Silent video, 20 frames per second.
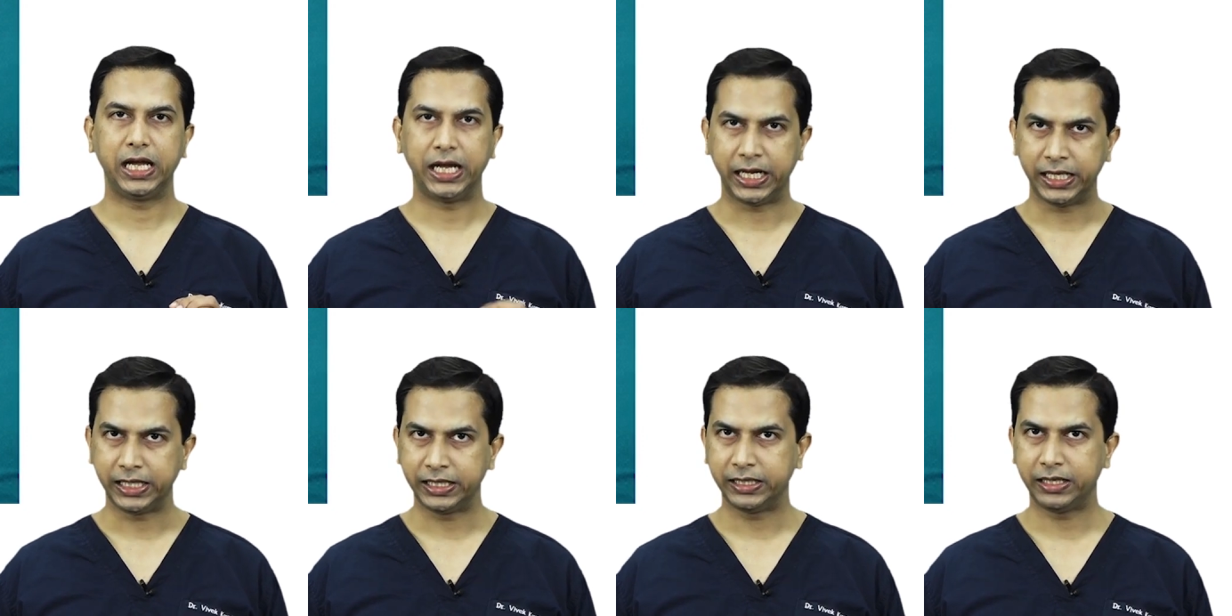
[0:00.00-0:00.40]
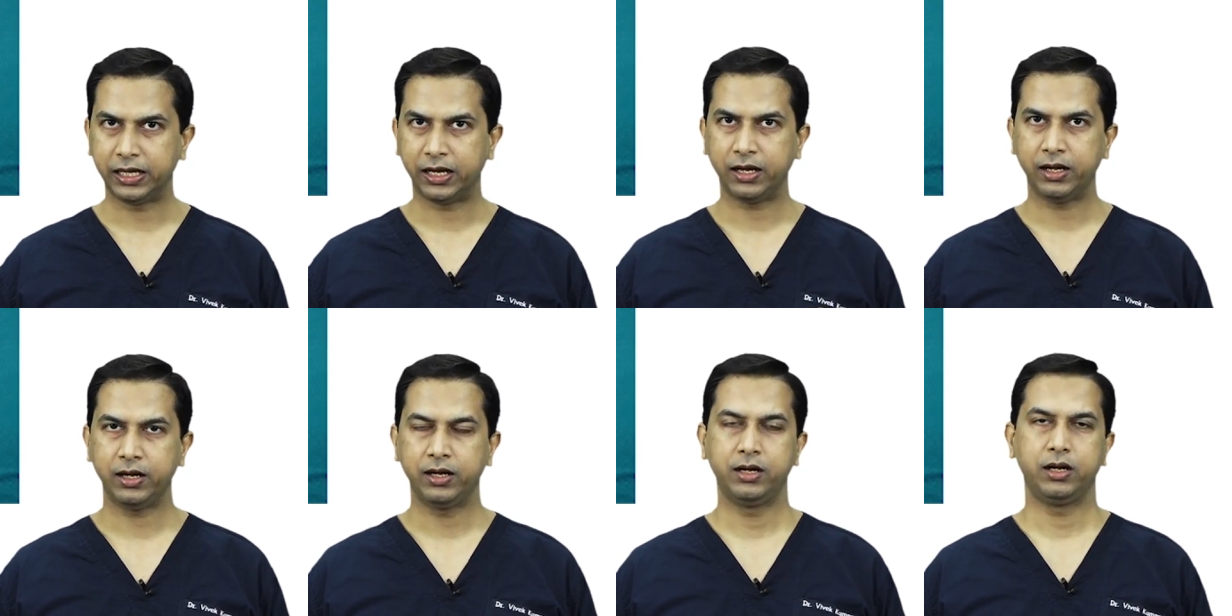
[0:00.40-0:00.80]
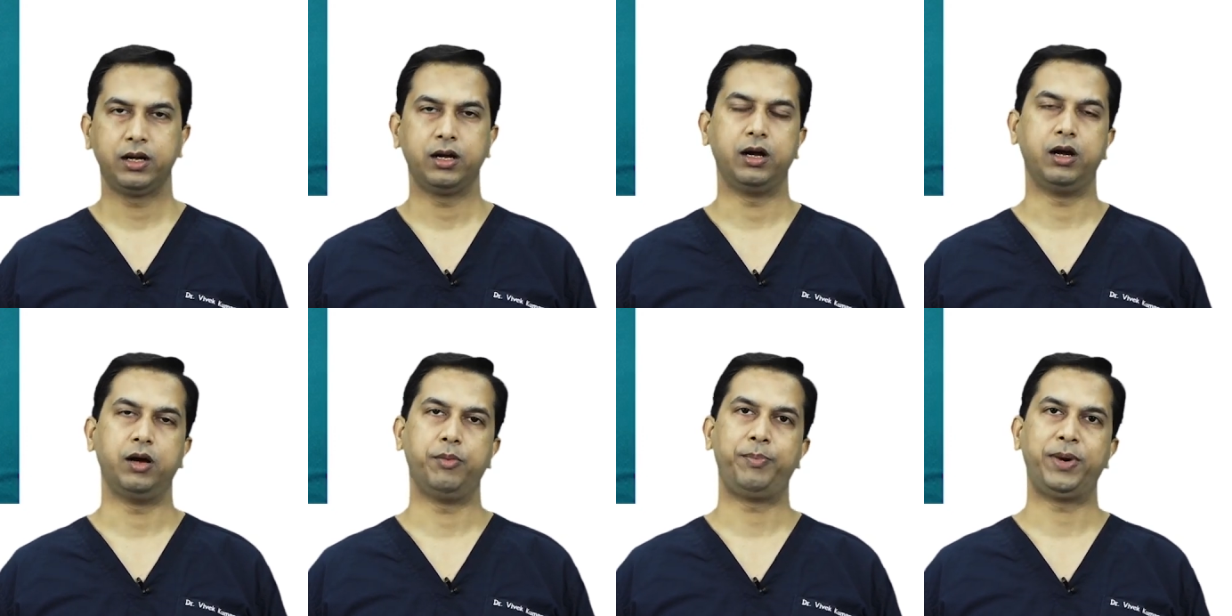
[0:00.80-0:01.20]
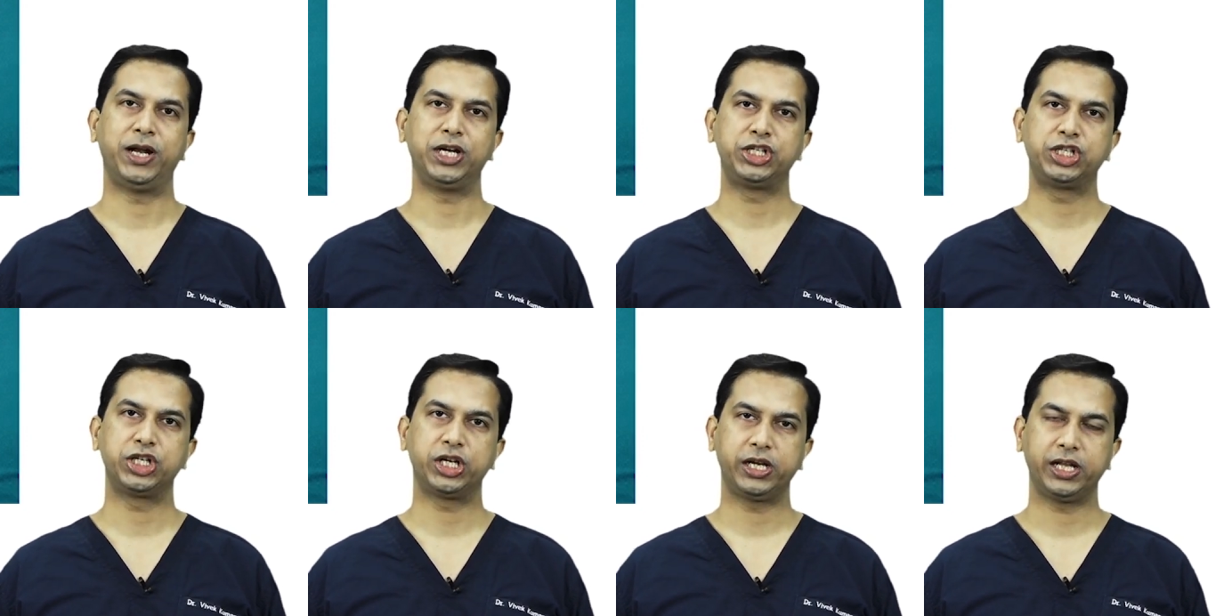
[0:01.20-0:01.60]
in the
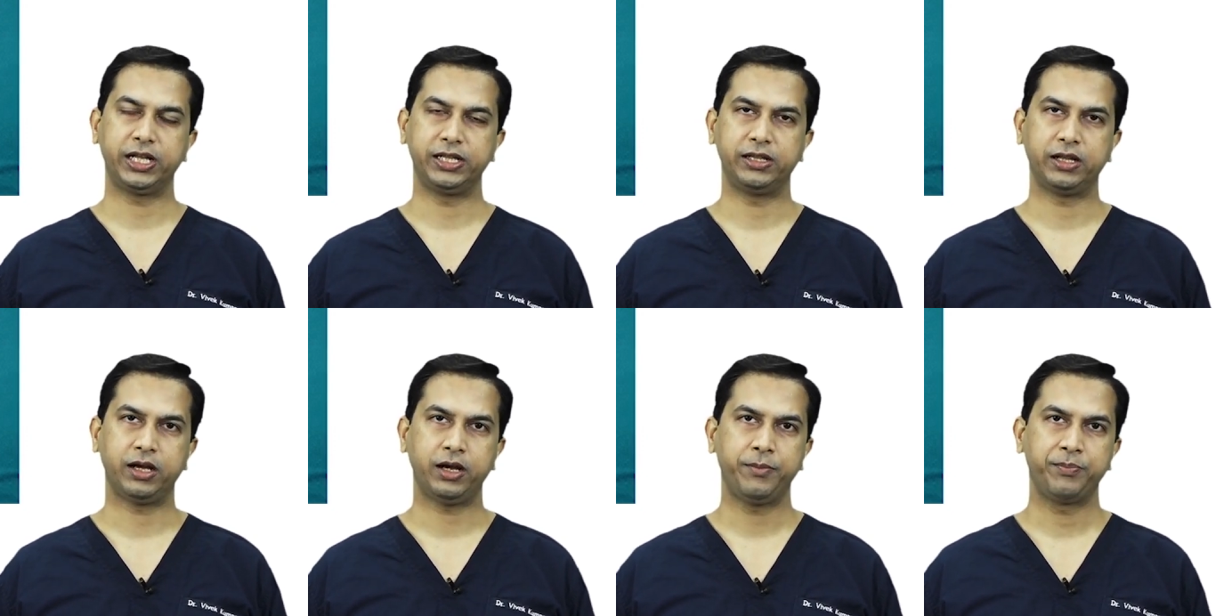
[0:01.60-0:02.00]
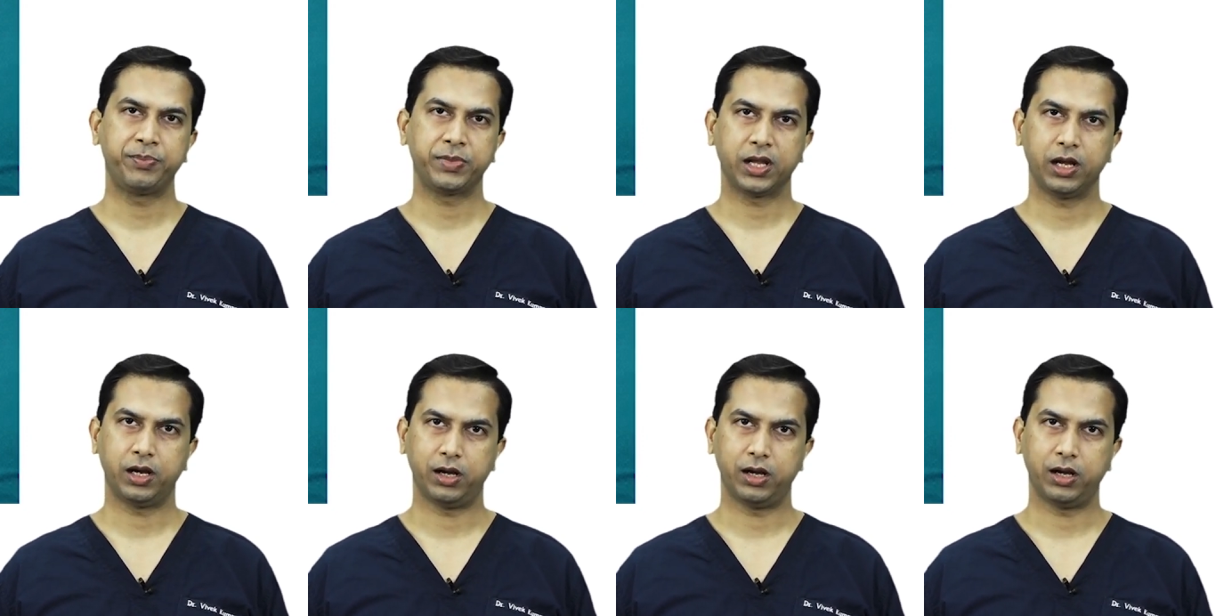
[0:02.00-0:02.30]
punctured in the